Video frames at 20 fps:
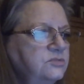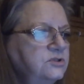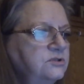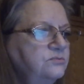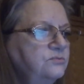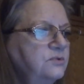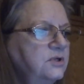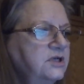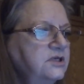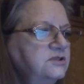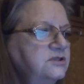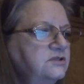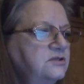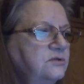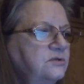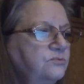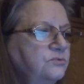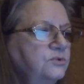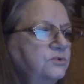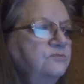but arranged
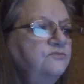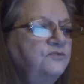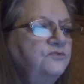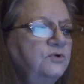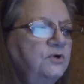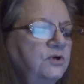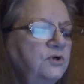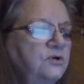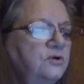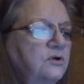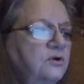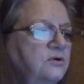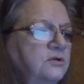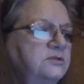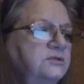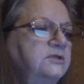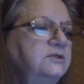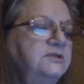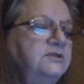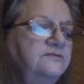a room for her
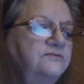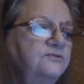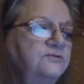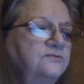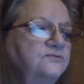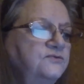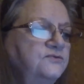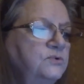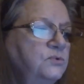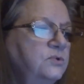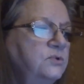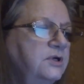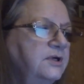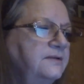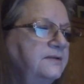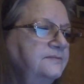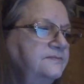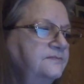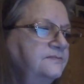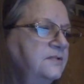on a different
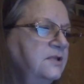floor.